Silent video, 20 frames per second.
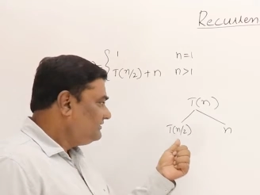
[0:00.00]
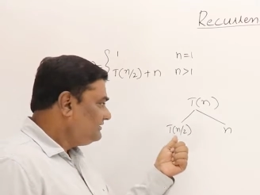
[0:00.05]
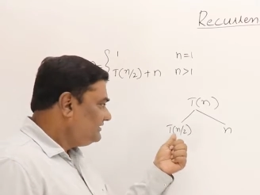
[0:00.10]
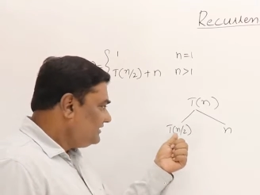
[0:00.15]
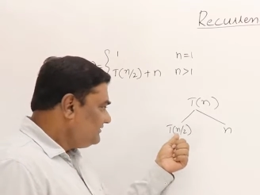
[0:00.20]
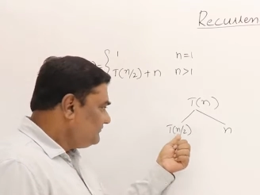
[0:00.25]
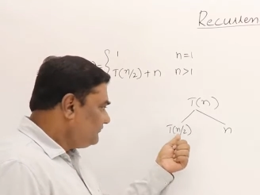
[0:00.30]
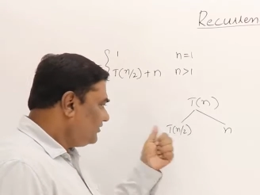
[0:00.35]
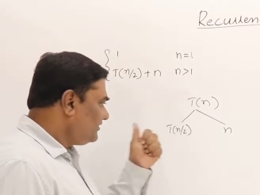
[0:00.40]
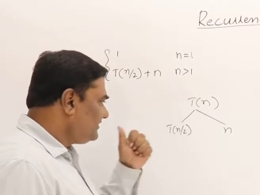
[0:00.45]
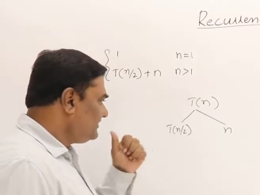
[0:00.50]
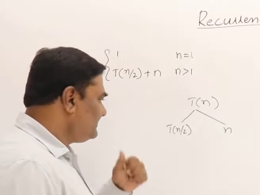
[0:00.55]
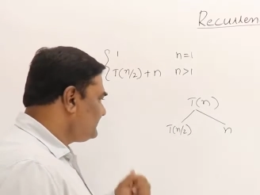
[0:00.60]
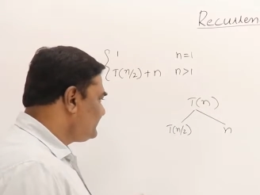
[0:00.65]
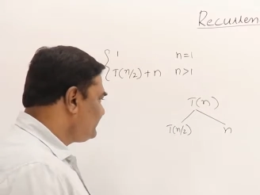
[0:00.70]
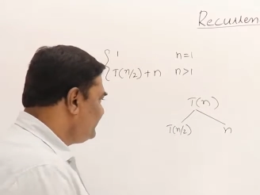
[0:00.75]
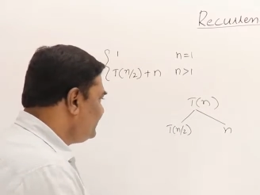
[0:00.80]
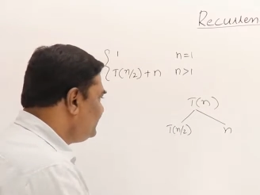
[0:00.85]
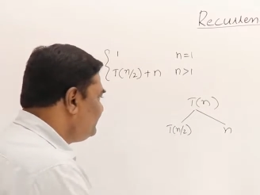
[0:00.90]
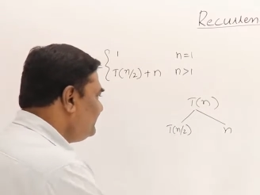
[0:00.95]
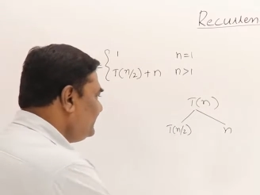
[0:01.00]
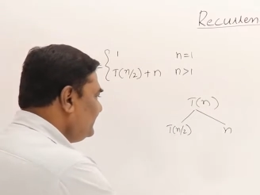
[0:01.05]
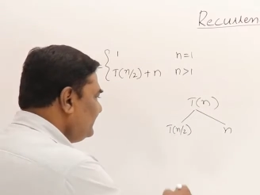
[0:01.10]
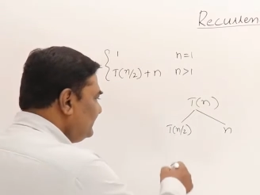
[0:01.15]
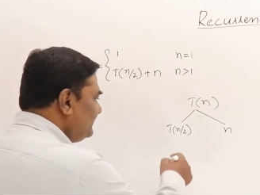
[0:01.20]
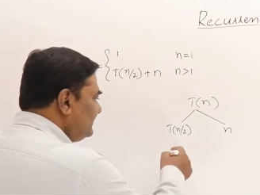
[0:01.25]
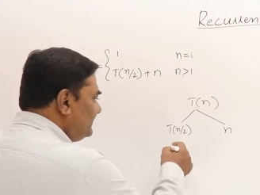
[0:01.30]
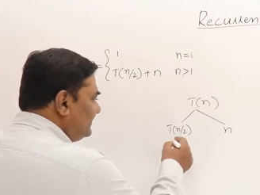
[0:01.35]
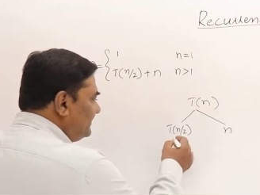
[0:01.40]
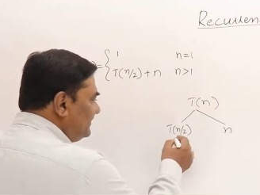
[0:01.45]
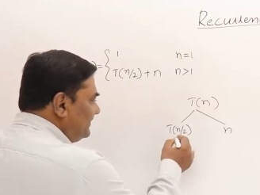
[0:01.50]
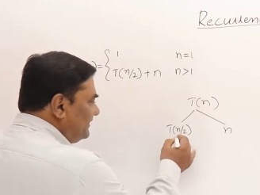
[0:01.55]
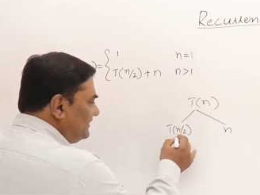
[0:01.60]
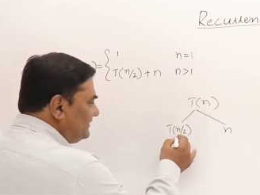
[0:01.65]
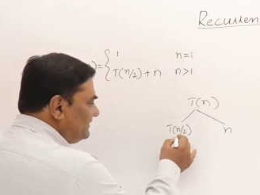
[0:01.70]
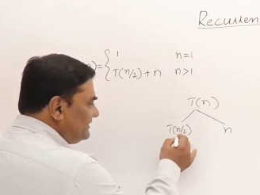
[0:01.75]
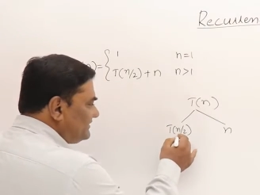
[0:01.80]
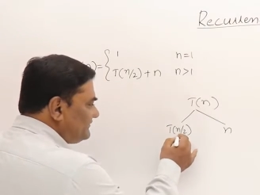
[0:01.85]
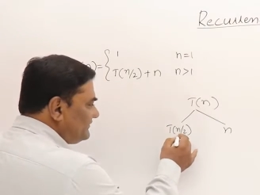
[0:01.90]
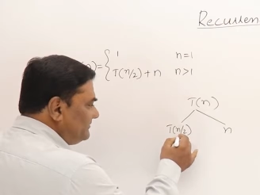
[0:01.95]
Then what this will be?
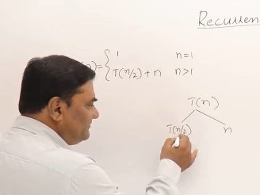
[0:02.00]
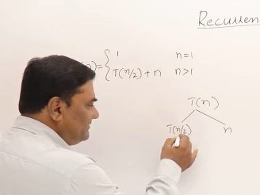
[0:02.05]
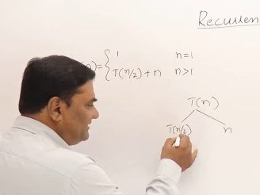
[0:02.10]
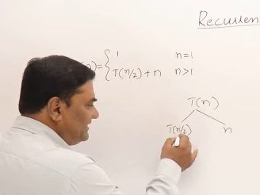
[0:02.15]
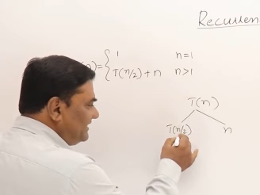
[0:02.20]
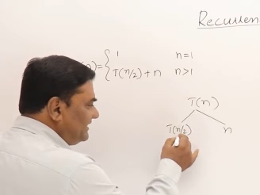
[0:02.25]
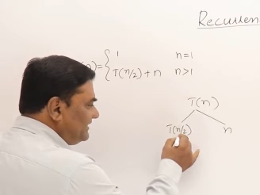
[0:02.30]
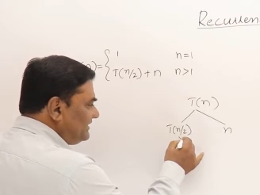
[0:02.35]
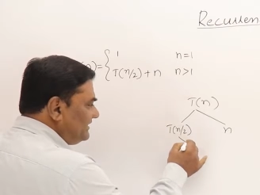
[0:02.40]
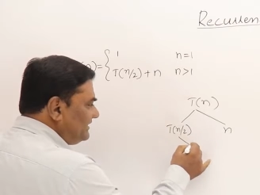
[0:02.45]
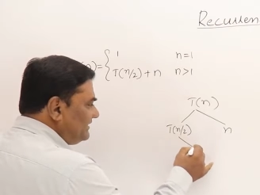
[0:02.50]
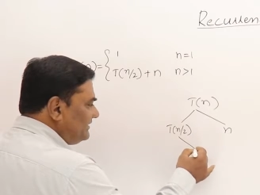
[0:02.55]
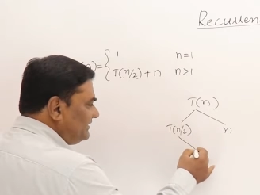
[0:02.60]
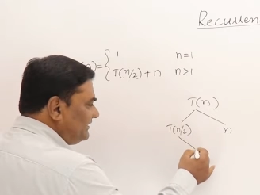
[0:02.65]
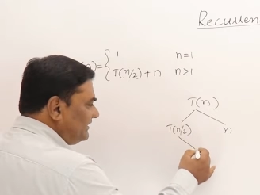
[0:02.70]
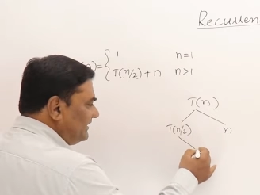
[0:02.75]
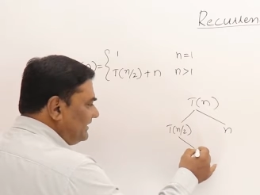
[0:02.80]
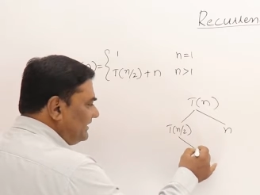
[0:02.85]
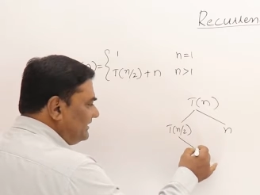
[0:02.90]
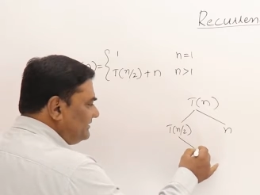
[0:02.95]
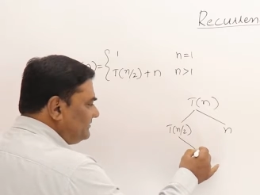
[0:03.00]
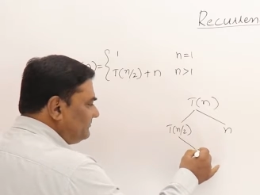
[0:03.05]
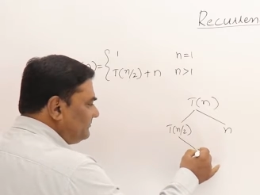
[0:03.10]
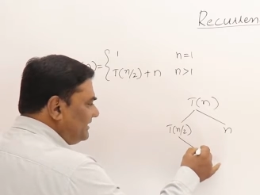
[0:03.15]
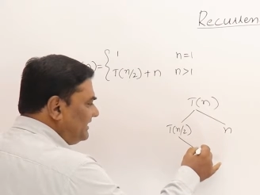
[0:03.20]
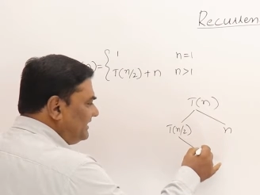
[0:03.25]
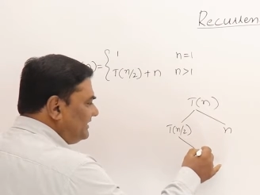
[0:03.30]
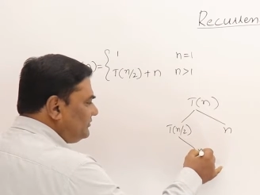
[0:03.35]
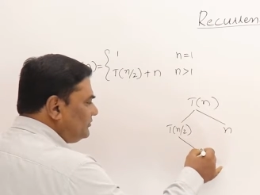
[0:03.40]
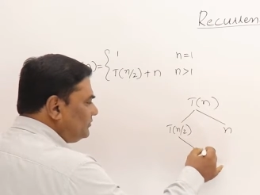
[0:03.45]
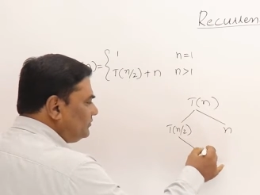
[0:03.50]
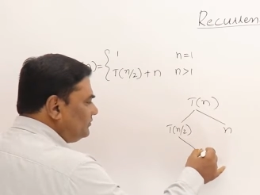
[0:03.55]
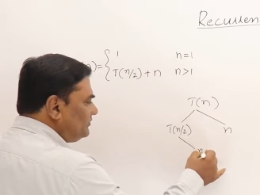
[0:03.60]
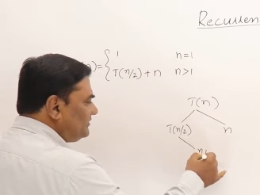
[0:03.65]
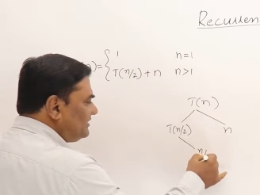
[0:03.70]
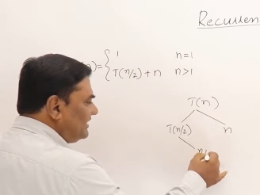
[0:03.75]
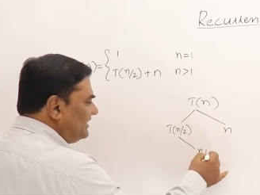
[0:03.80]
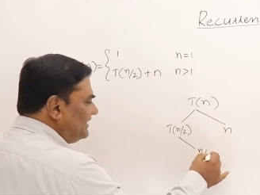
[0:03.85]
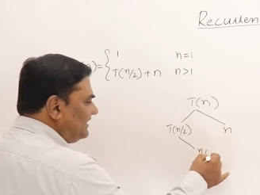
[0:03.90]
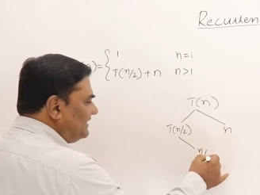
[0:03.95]
This will be taking n by
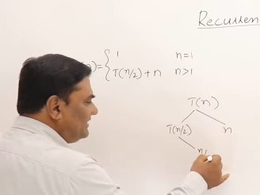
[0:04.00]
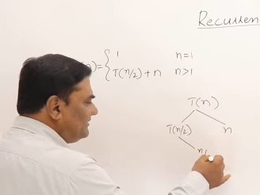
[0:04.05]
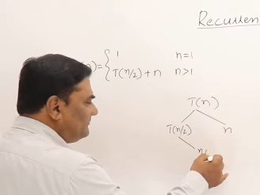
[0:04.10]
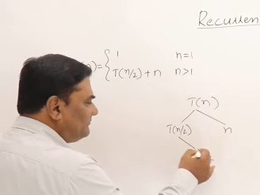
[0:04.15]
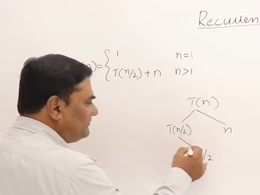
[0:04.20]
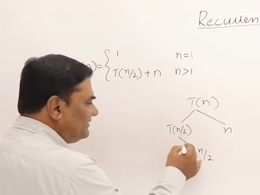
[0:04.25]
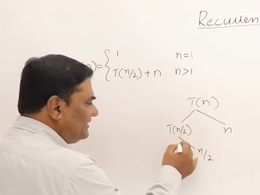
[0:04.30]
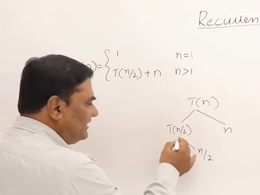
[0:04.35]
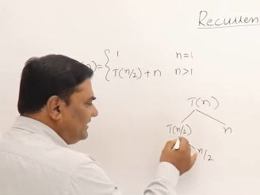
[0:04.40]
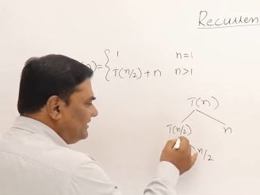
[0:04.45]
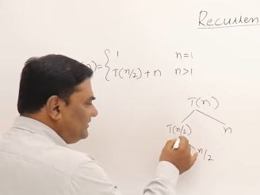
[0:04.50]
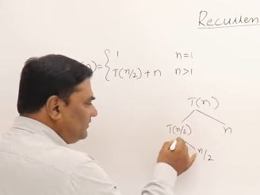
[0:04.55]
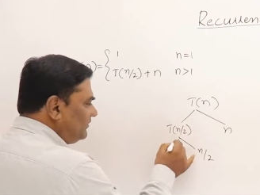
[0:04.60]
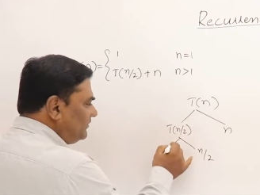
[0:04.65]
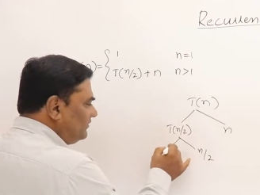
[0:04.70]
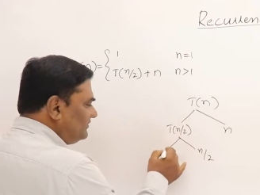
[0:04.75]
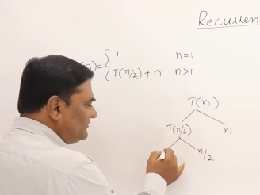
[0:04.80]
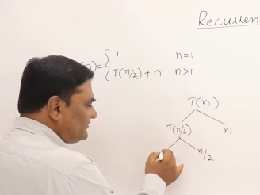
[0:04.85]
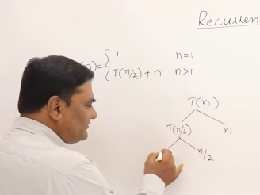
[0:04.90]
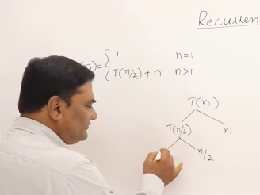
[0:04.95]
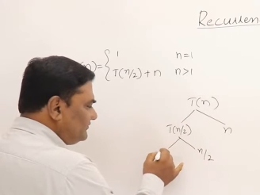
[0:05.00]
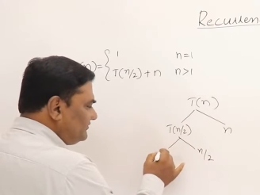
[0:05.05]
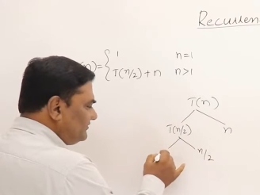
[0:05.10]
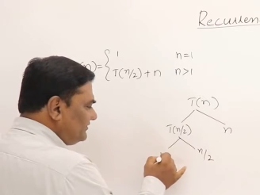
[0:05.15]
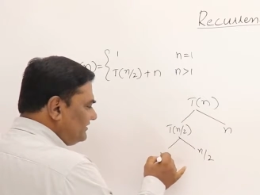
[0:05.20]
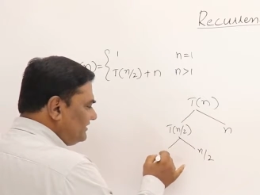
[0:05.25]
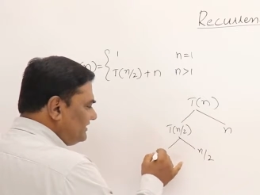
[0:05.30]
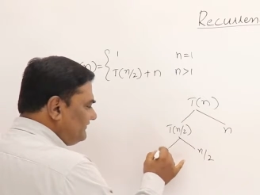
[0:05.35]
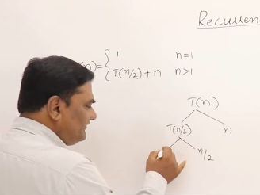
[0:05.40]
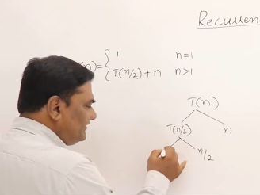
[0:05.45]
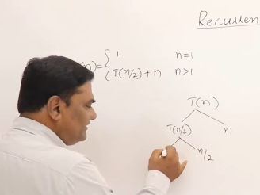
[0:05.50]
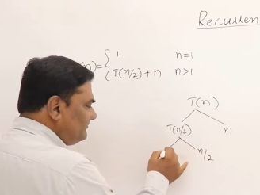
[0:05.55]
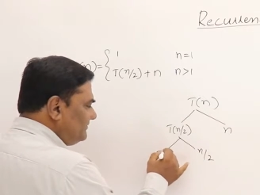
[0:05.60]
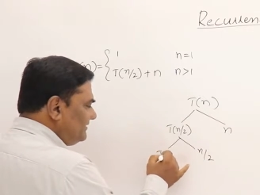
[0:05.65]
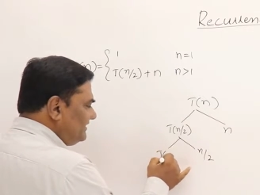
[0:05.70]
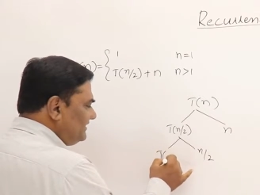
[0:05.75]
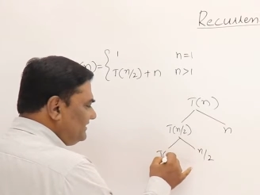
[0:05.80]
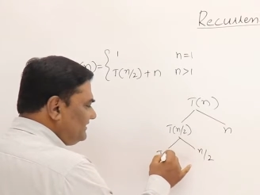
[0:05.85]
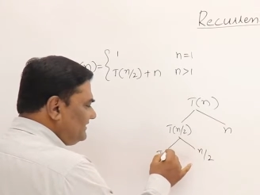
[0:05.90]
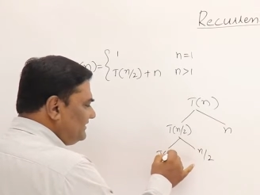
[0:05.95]
2 time and also it will
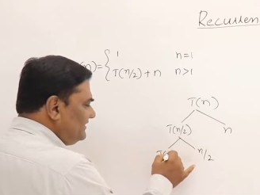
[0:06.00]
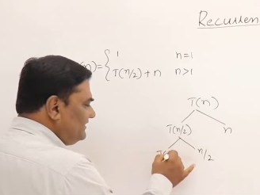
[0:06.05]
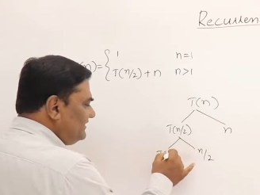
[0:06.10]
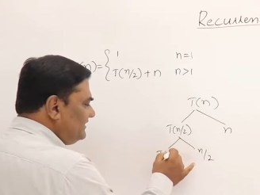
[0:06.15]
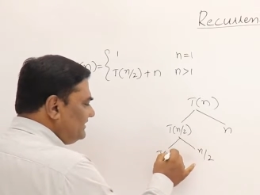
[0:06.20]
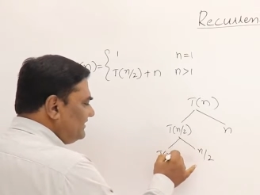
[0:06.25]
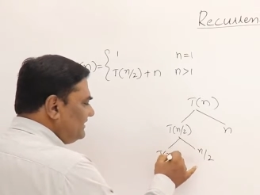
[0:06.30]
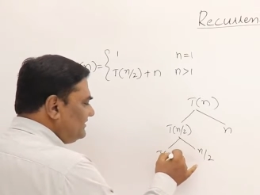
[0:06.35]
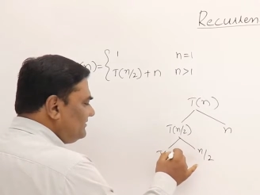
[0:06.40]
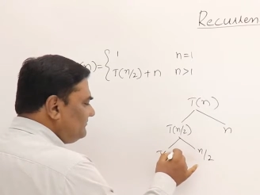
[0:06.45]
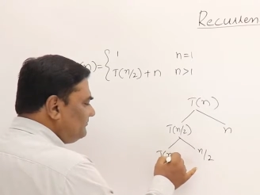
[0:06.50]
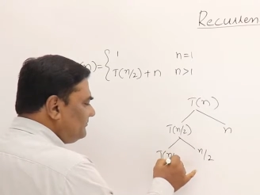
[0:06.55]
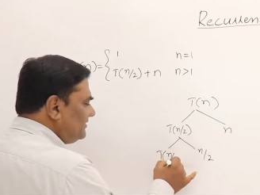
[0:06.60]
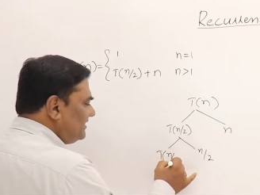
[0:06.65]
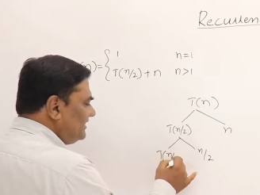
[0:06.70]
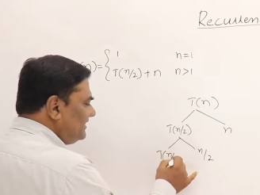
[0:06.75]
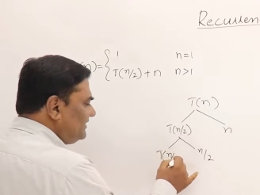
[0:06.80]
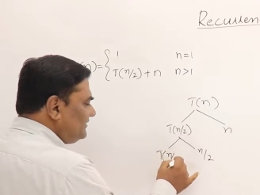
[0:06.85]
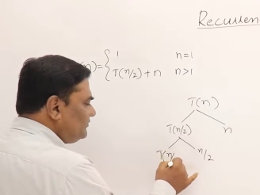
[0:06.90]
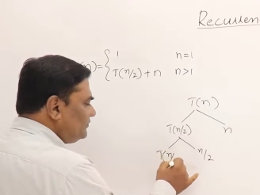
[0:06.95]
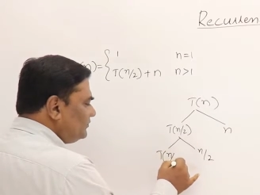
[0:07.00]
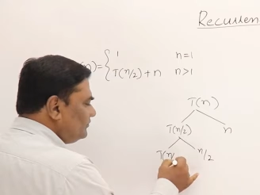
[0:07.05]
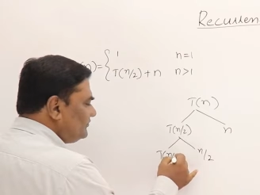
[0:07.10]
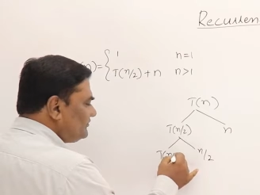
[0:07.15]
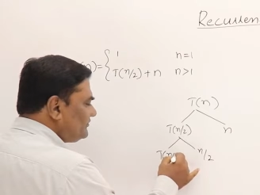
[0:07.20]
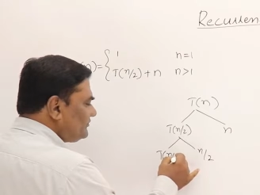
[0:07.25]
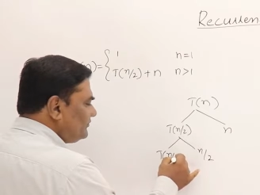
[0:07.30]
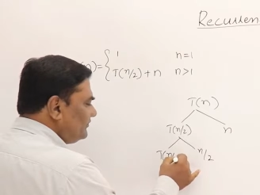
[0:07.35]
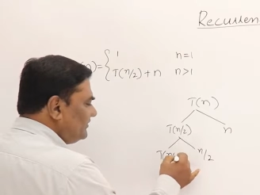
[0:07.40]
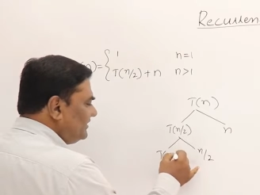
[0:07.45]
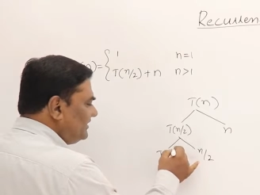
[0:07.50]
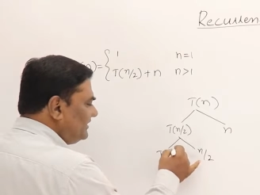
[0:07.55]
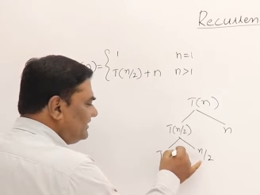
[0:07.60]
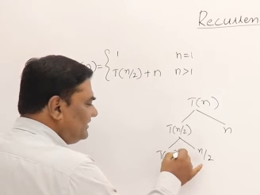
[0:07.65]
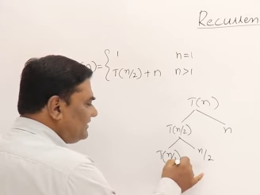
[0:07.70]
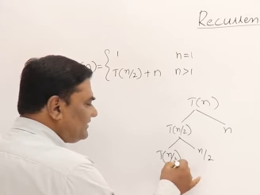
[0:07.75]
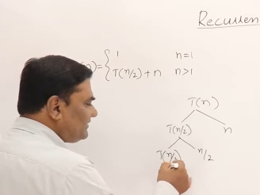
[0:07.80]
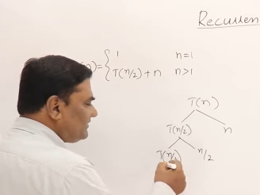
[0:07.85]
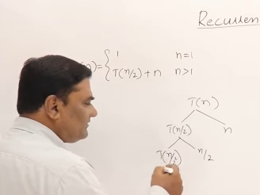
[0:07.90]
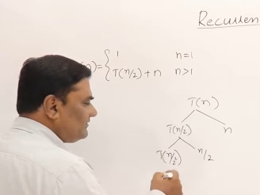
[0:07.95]
be Tn by 2
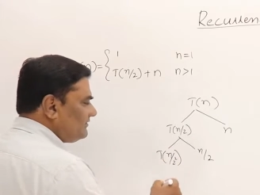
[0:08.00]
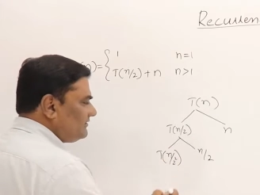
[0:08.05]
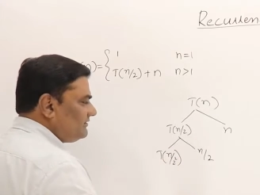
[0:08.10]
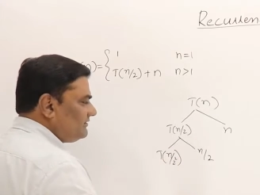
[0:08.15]
square.